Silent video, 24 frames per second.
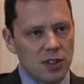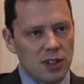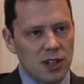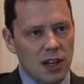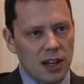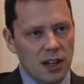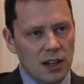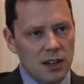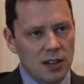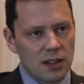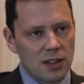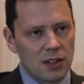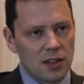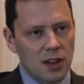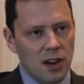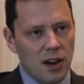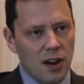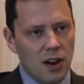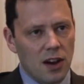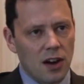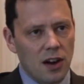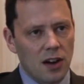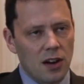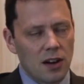retailers
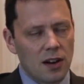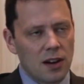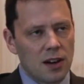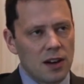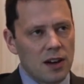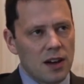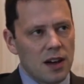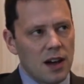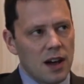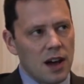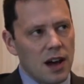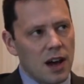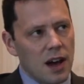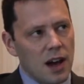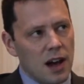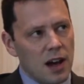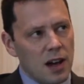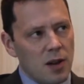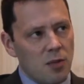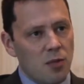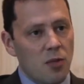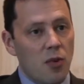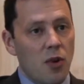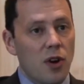are
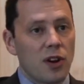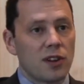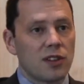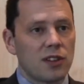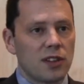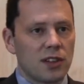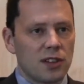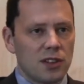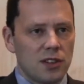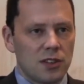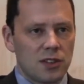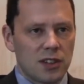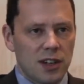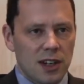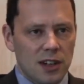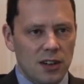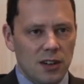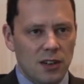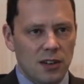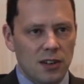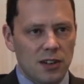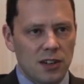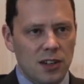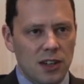embracing new
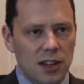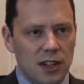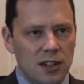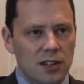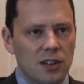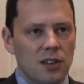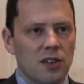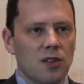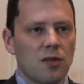technologies,